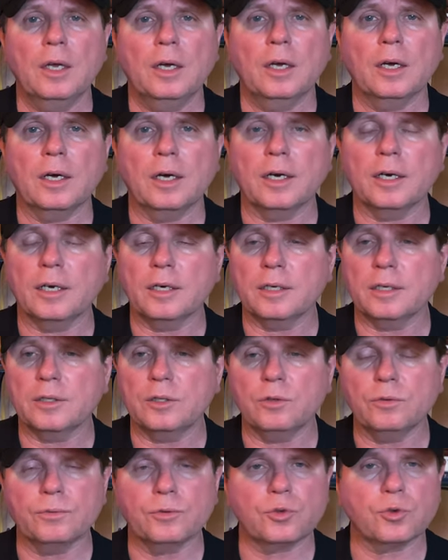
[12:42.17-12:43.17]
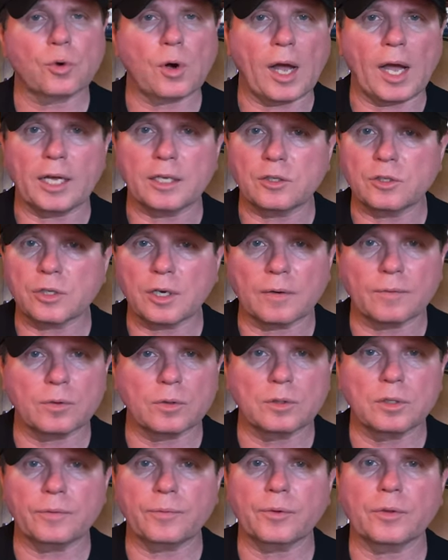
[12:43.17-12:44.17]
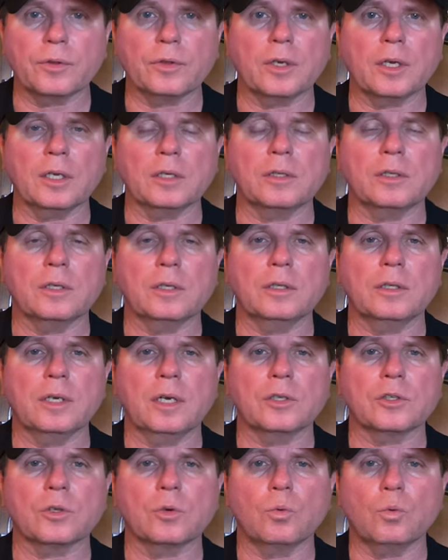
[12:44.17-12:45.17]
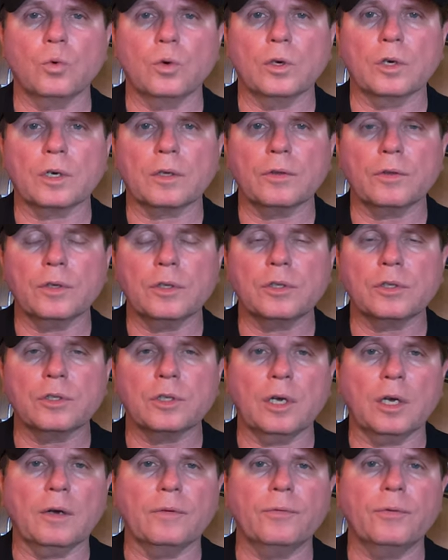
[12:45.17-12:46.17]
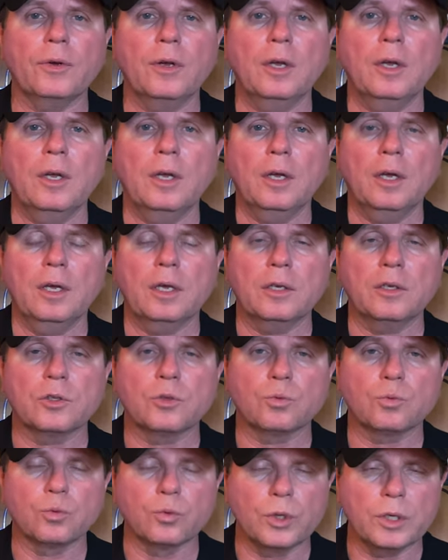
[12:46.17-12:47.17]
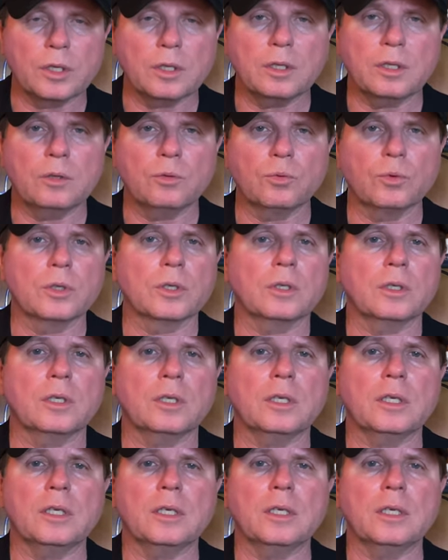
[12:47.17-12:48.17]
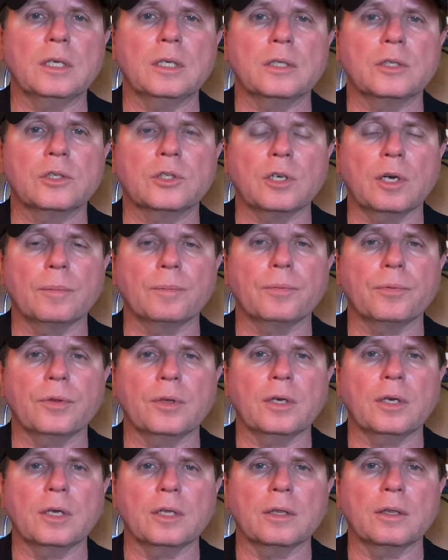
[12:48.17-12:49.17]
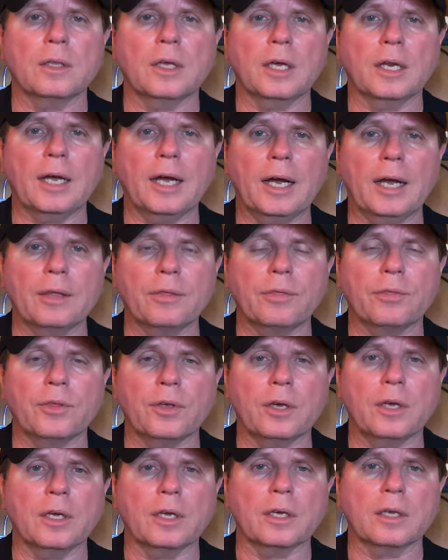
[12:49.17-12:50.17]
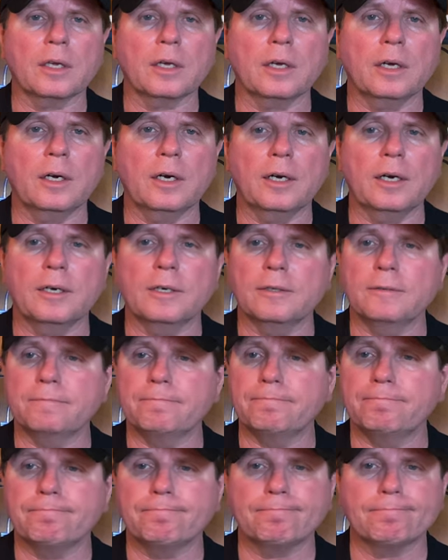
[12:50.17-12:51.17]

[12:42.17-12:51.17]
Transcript: Uh, you've tried several different things and it doesn't work. This stuff is really, really something that I think, um,